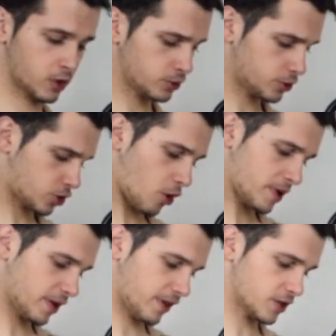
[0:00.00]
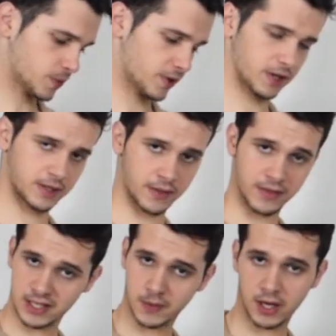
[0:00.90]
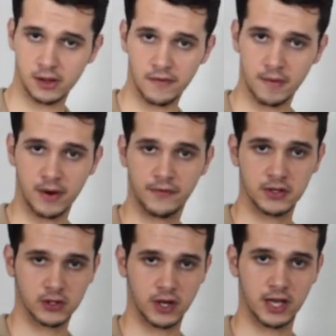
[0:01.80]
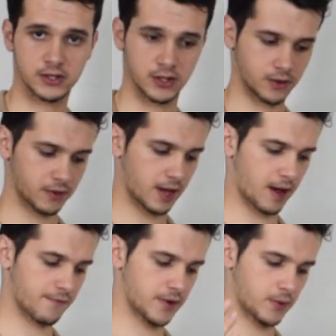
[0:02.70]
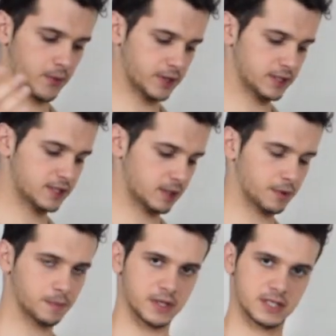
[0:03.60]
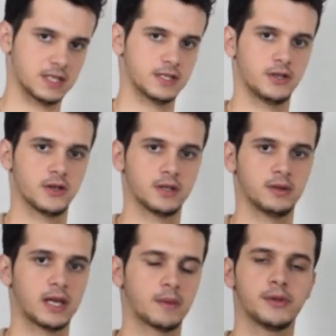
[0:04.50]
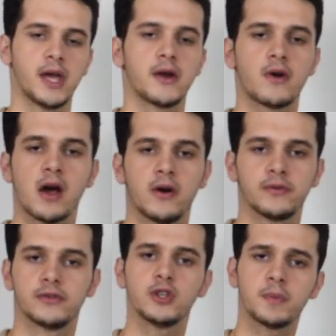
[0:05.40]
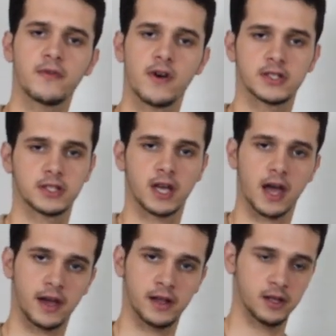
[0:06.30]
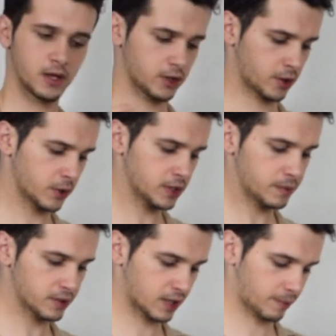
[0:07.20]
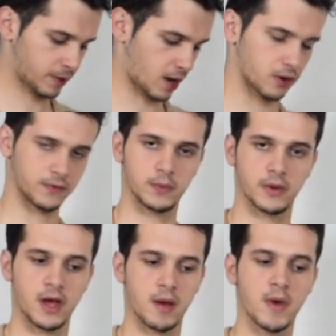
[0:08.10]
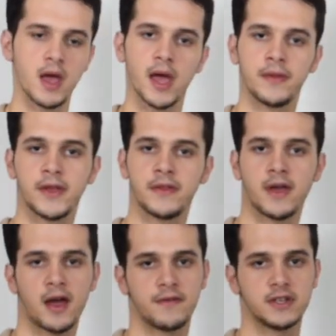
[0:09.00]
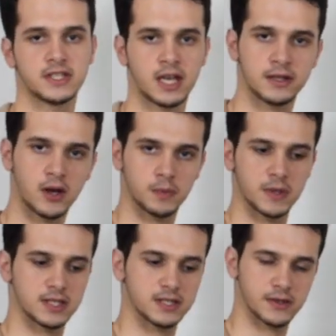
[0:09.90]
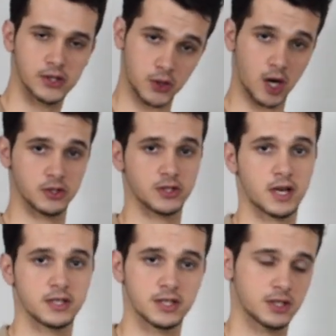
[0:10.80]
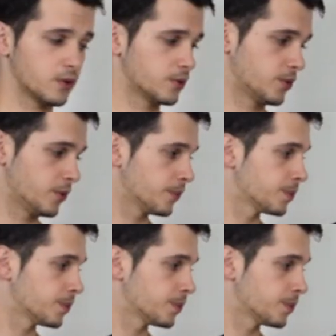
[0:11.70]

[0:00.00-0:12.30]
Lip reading: You can do so many things with it, and that's what I love about French Connection. They have the really simple pieces that you can like play around, super versatile, you can really build up an outfit with them. And then they have the standout pieces like the trousers that I just showed you.